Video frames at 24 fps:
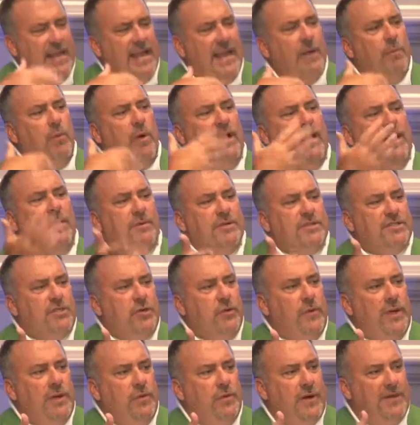And what he was
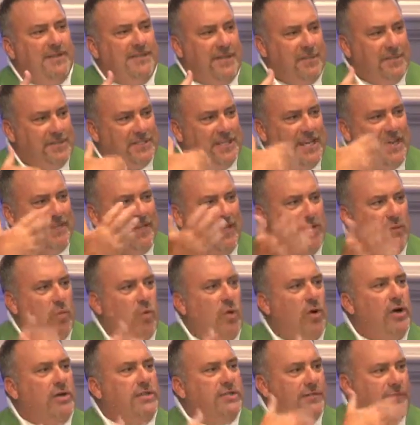doing was he was giving
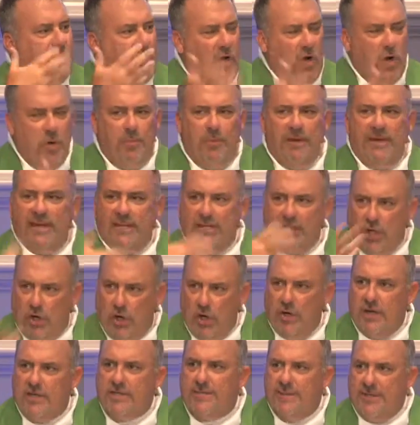words of hope and
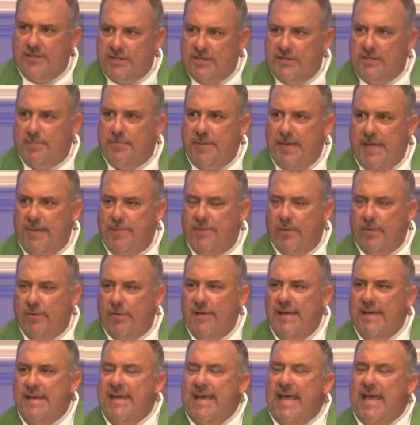encouragement to the people.